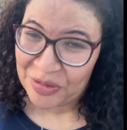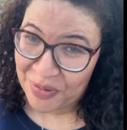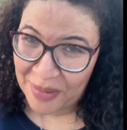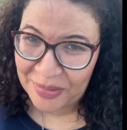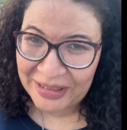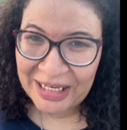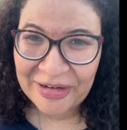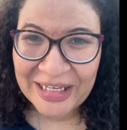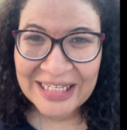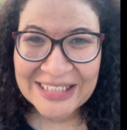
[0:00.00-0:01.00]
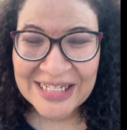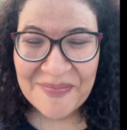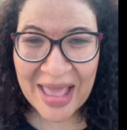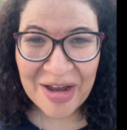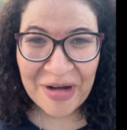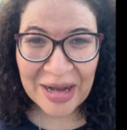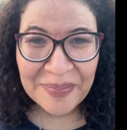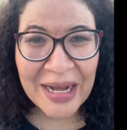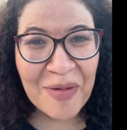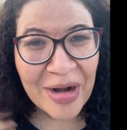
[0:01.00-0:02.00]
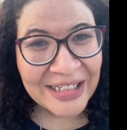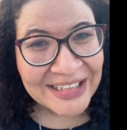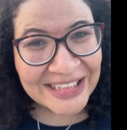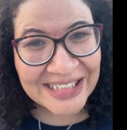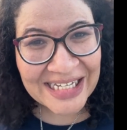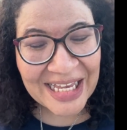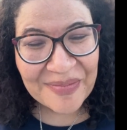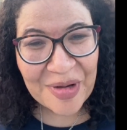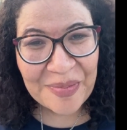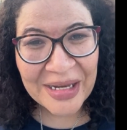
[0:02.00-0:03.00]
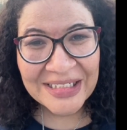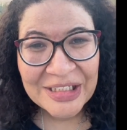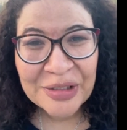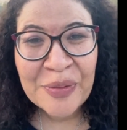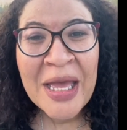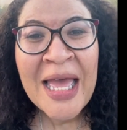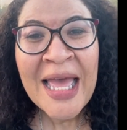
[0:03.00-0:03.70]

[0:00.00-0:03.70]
You'll probably hear kids in the background, but I wanted to just take a moment to